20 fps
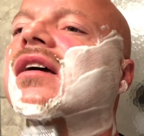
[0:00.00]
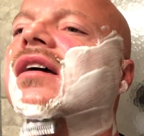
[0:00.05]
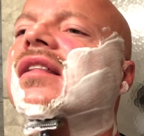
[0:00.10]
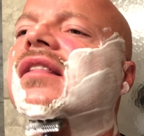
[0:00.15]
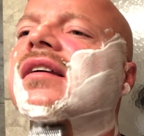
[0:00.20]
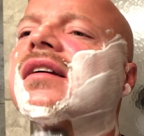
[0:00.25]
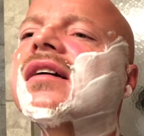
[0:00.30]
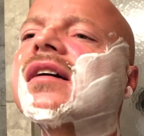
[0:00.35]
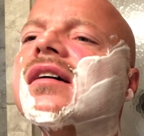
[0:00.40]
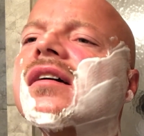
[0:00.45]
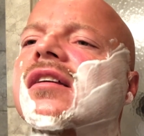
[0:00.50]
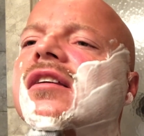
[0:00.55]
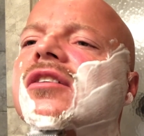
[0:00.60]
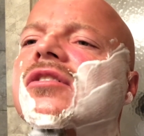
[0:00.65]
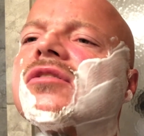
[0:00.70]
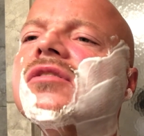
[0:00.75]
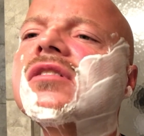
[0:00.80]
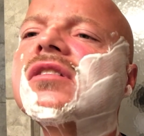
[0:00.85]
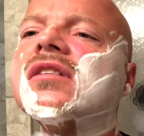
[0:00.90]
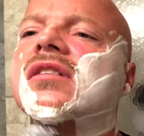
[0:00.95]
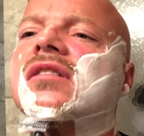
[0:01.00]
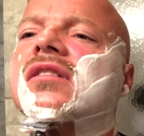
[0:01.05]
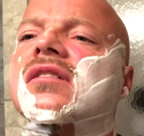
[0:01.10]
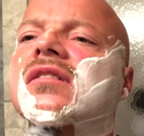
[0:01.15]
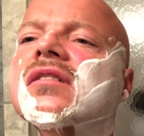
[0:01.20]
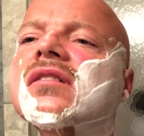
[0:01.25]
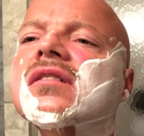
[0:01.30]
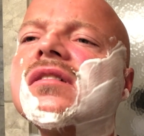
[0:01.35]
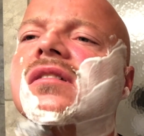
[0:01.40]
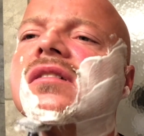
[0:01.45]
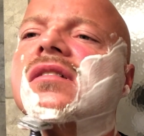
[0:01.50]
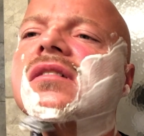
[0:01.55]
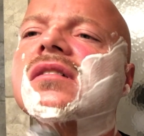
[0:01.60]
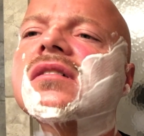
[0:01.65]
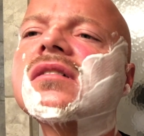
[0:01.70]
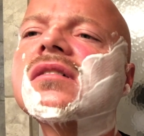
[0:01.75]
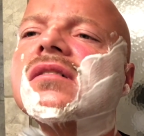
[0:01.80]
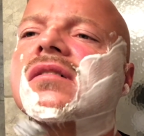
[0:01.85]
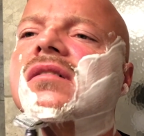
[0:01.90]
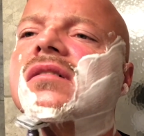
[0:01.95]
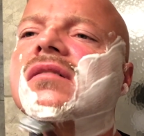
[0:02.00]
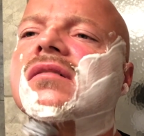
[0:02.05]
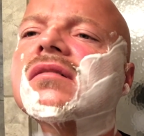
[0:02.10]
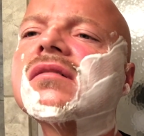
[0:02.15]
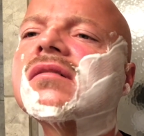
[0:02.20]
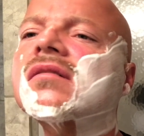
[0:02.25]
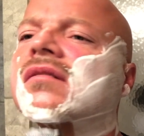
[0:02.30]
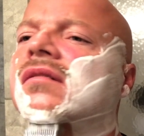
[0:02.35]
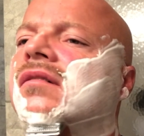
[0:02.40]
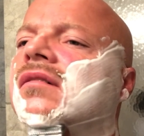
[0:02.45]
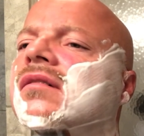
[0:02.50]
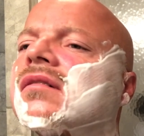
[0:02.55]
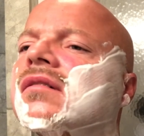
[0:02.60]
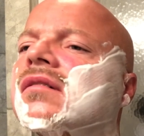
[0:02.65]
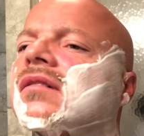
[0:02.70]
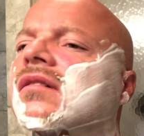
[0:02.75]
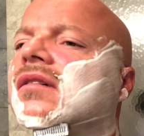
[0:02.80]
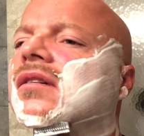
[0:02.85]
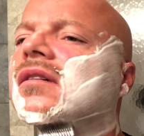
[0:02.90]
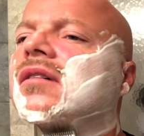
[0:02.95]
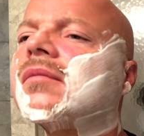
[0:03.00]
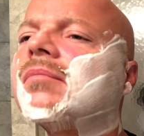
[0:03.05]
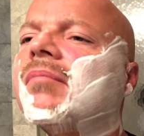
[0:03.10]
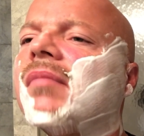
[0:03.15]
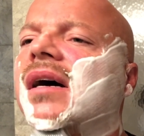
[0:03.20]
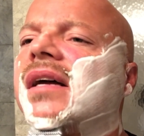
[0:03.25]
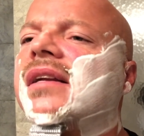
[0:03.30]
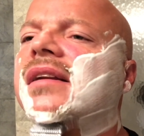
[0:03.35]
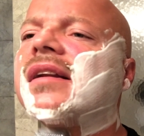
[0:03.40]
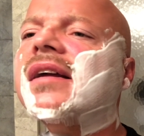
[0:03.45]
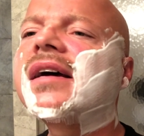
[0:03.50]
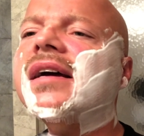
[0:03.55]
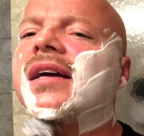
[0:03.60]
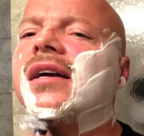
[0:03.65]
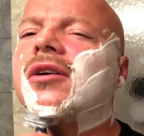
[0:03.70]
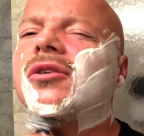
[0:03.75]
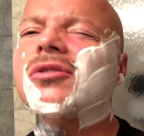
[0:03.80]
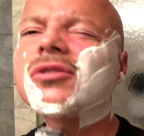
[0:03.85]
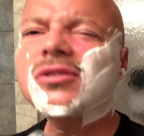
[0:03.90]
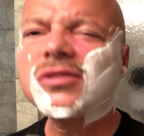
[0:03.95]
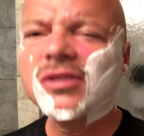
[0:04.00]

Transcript: I think I used it to Monday or